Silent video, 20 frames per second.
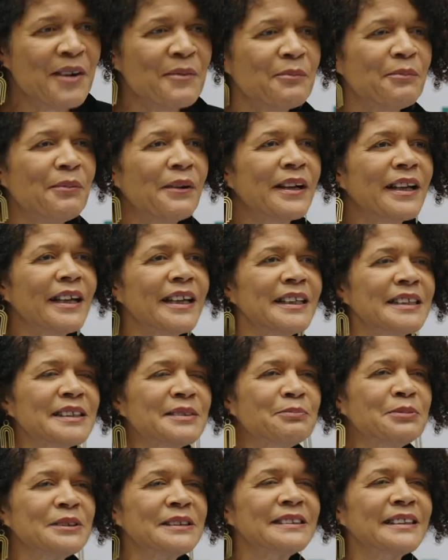but it is
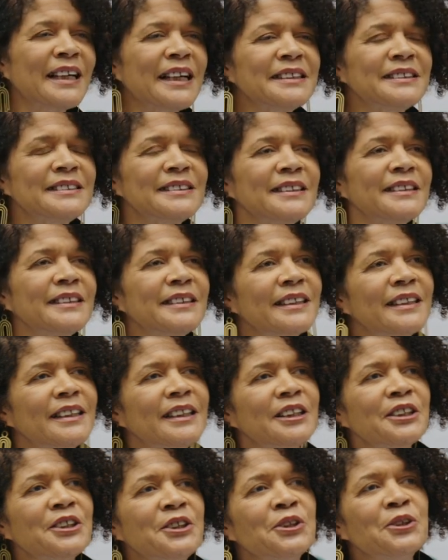precisely
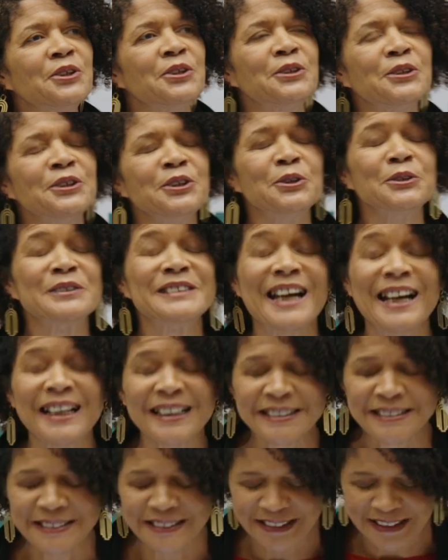uh, your, your
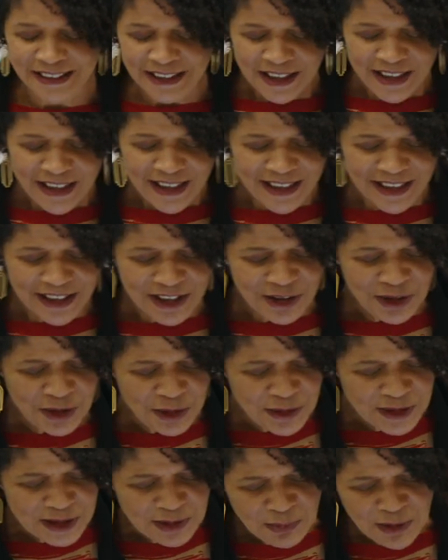talent, uh, your
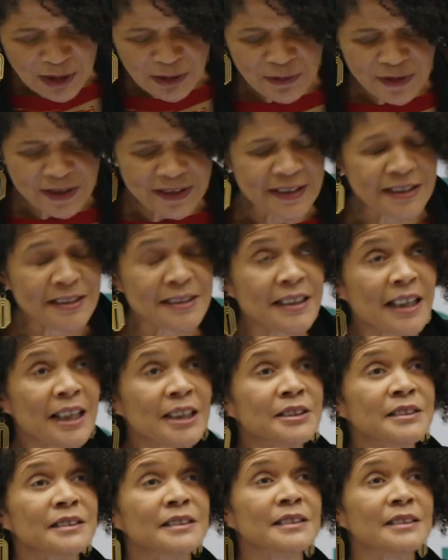experiences,
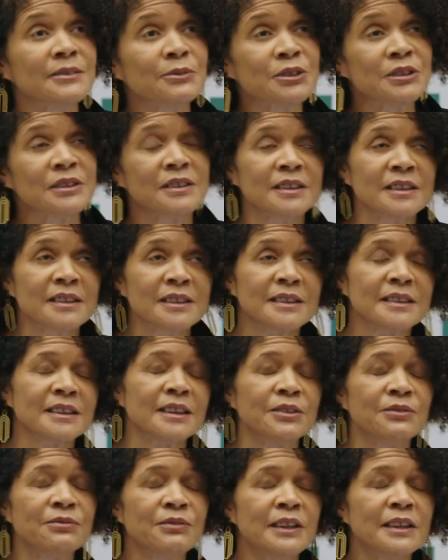and which is
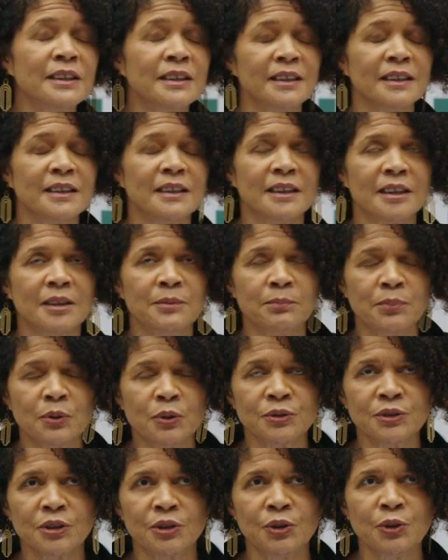uh, really uh,
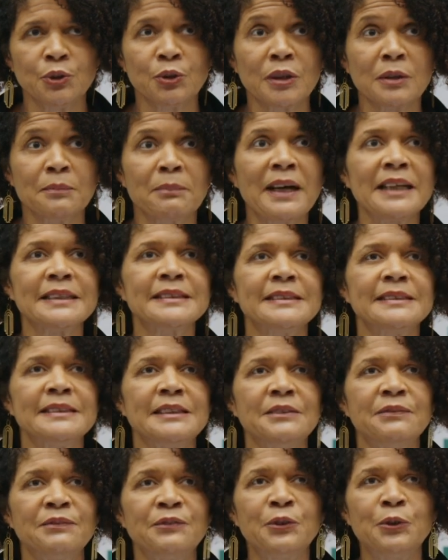important, your capacity
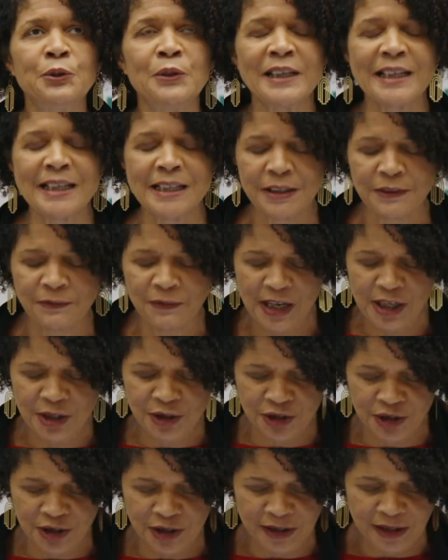for
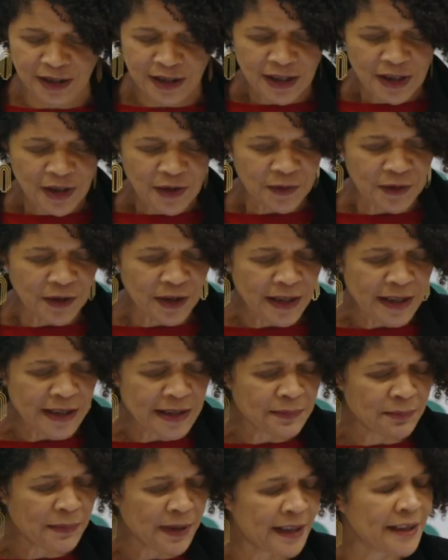innovation that
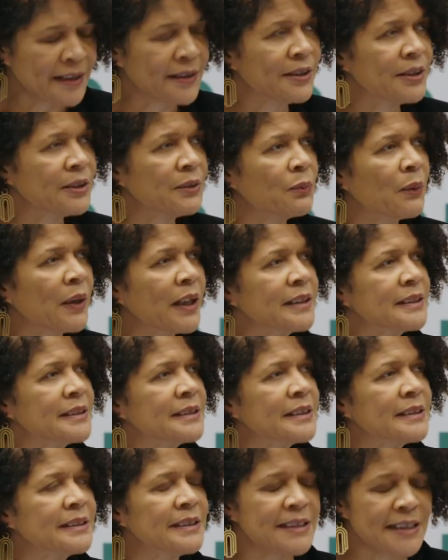has made the White
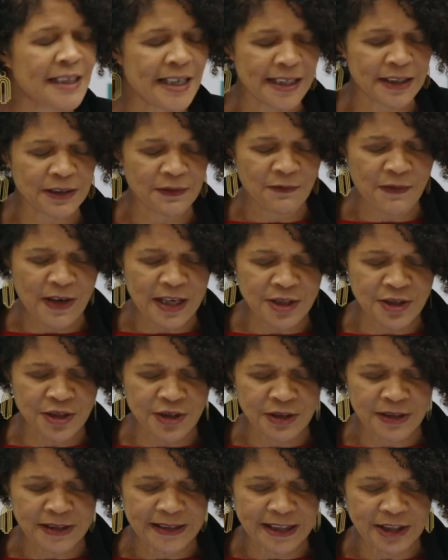City
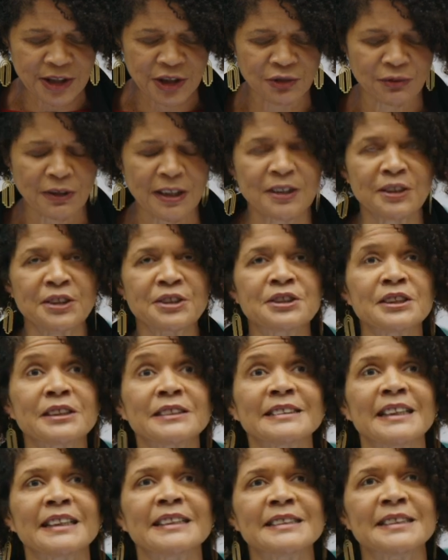Innovation District the
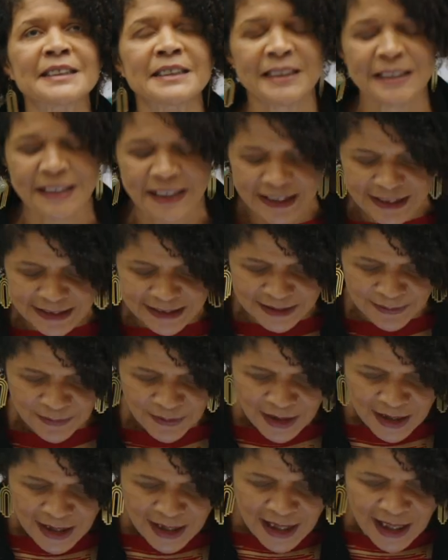success that it
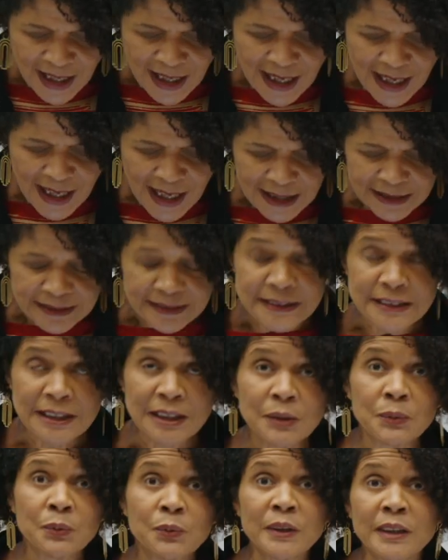is. And
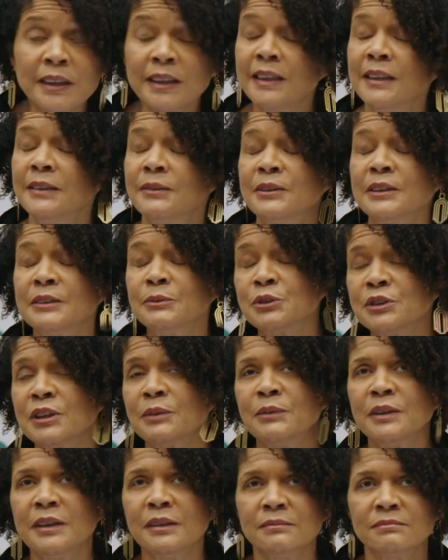uh, we, uh, which I
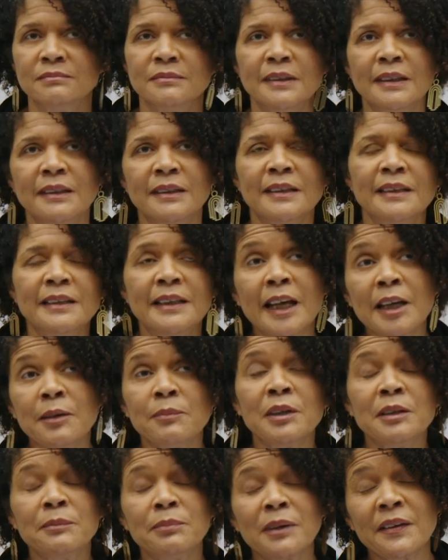mean
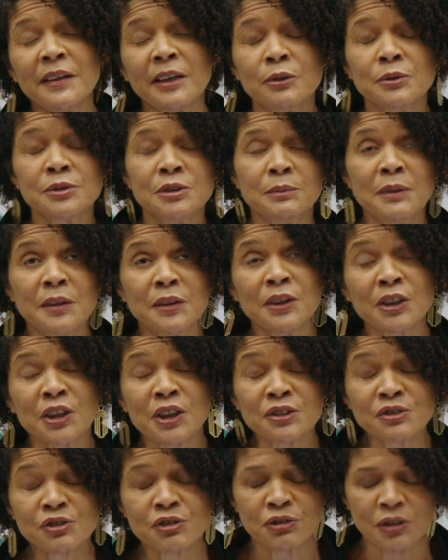Labour, but I also mean the
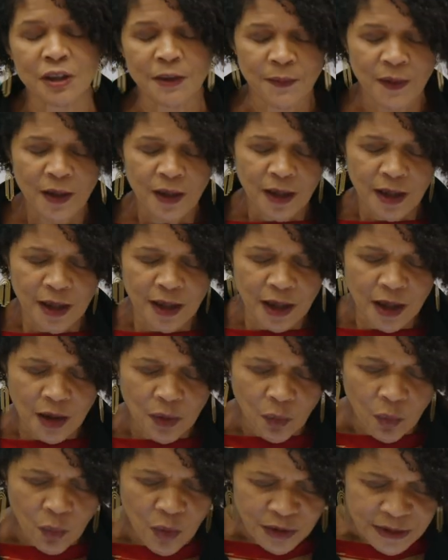country,
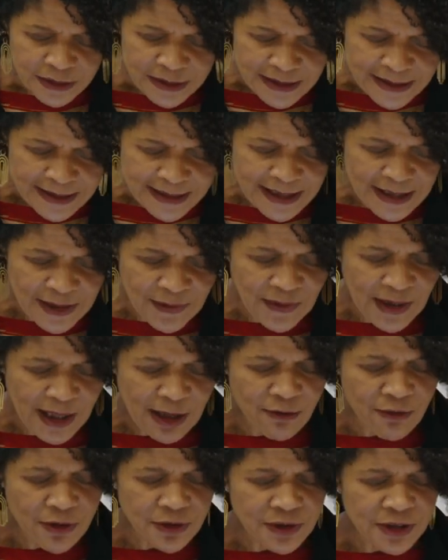want to see that
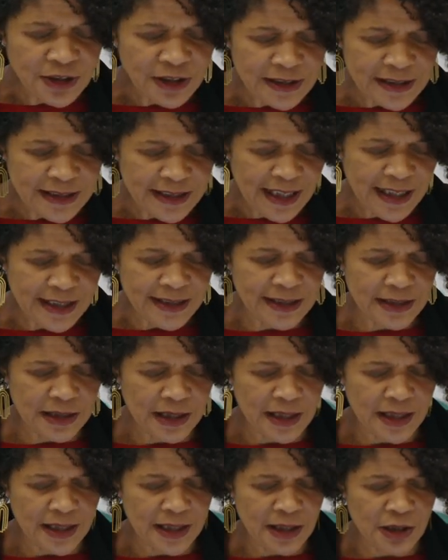success
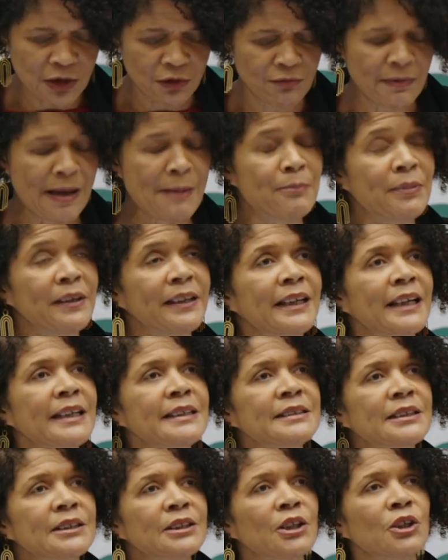
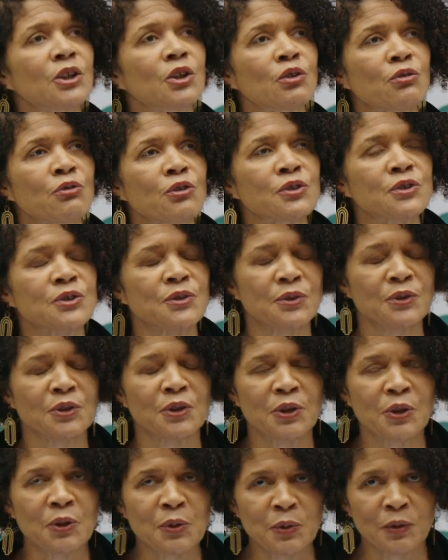replicated across the
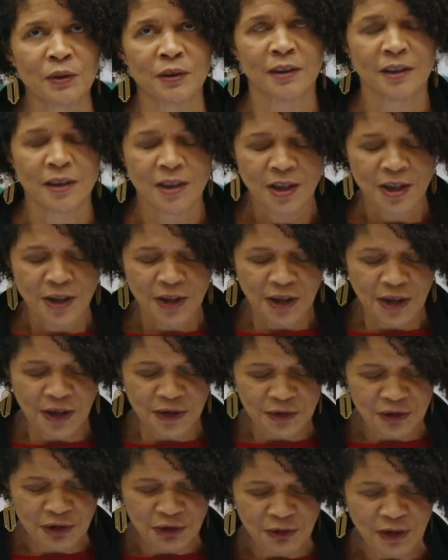whole
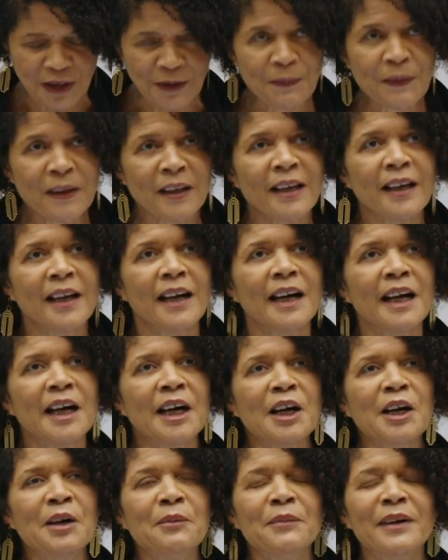country.
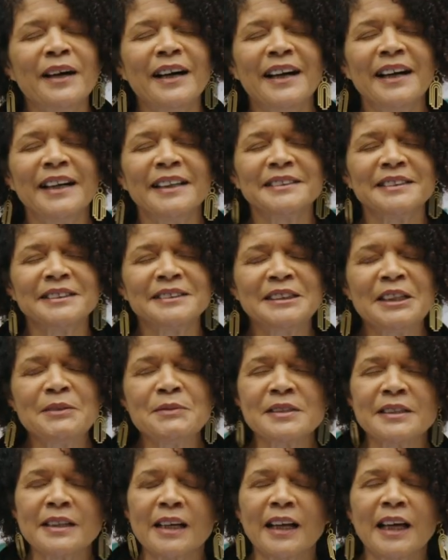Um, and as Stephen
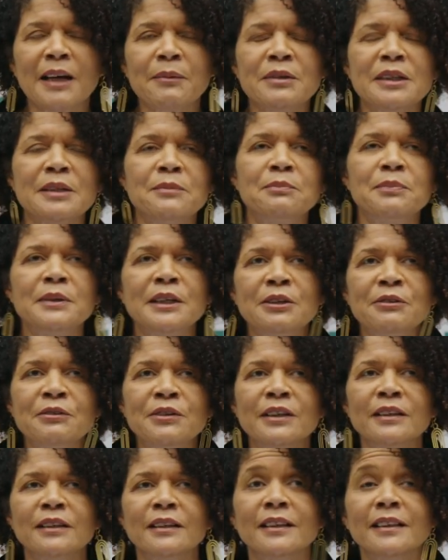said, I am an
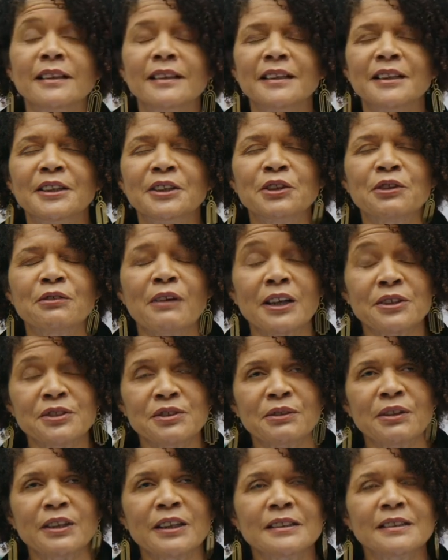Imperial uh,
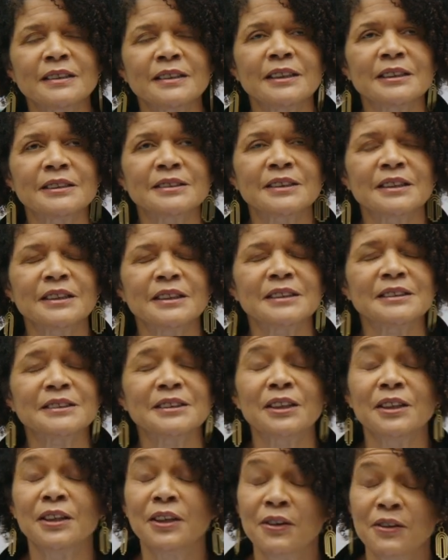graduate. It's a, it's a
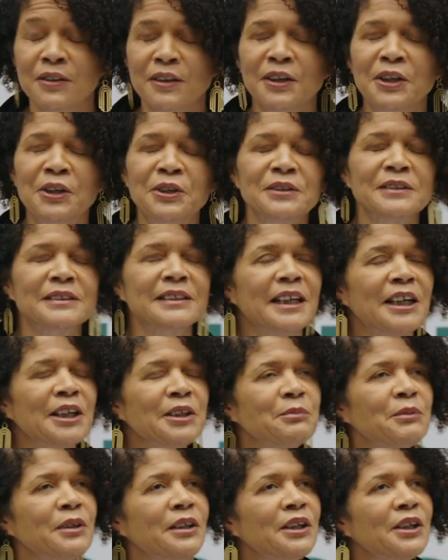long, long
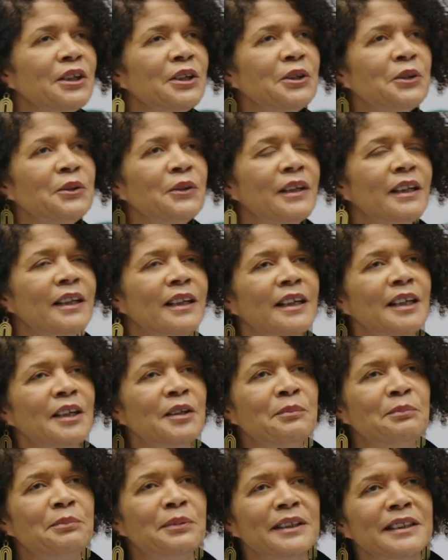time ago, uh,
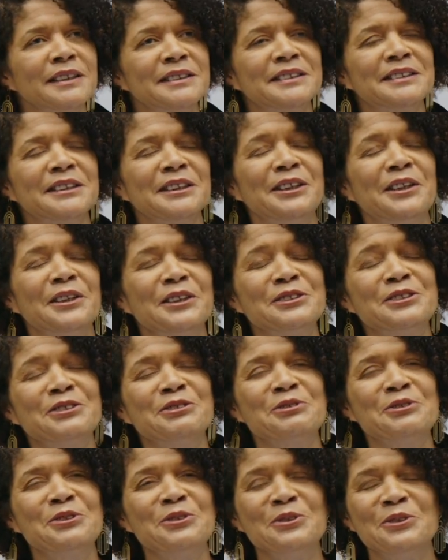but it's still
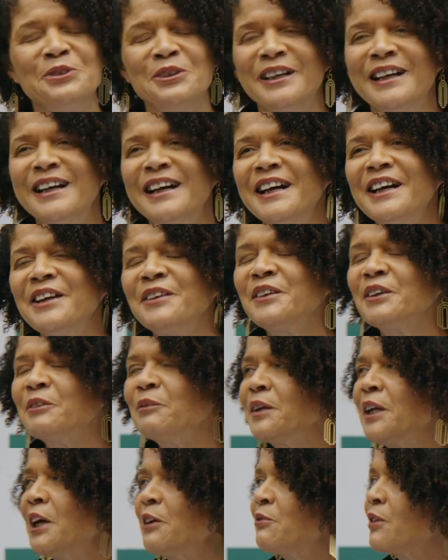true that
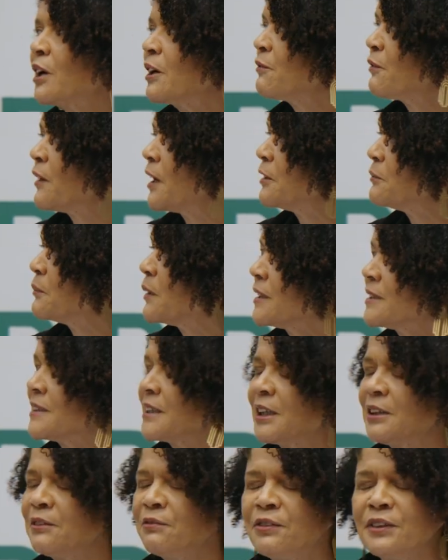whenever I find
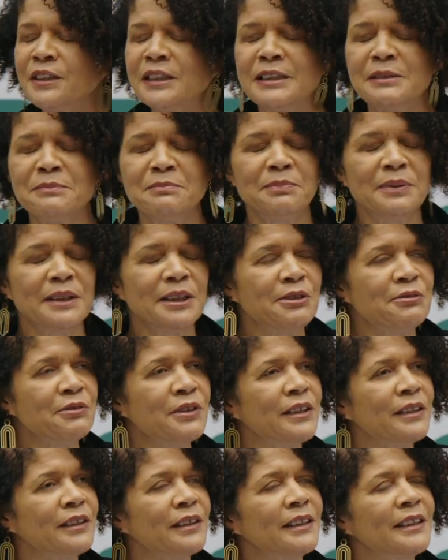myself in an
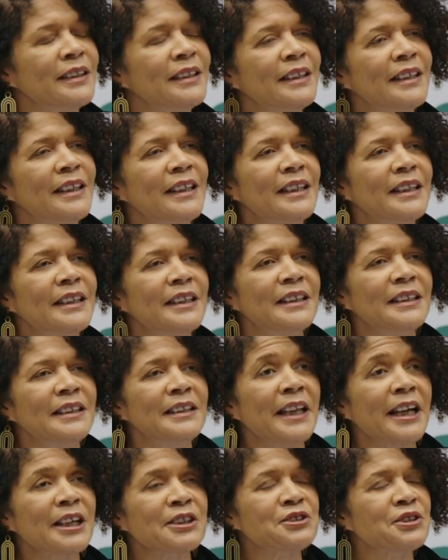Imperial uh,
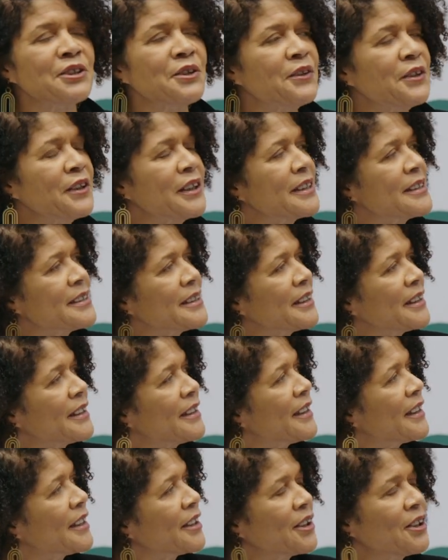lecture theatre,
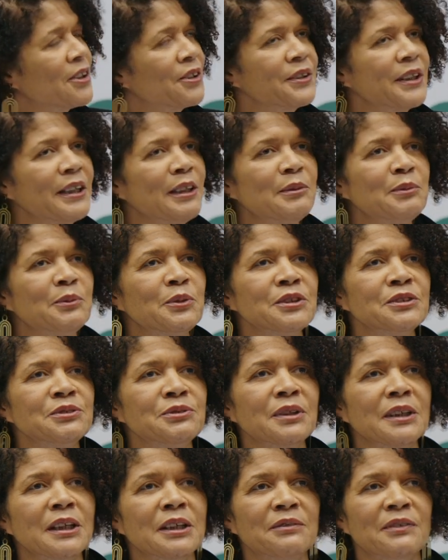I can't help
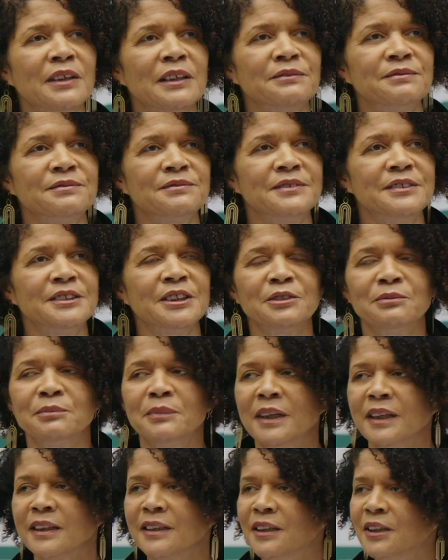wondering if I've done
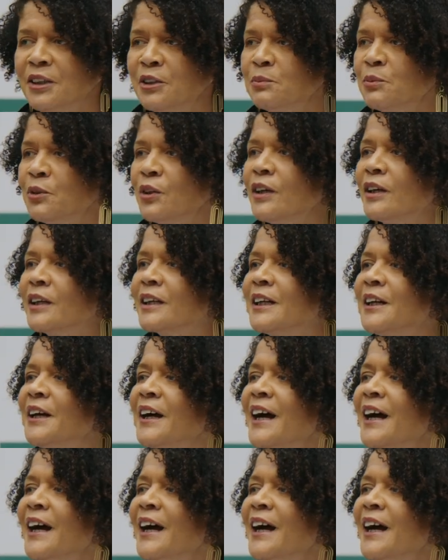my homework.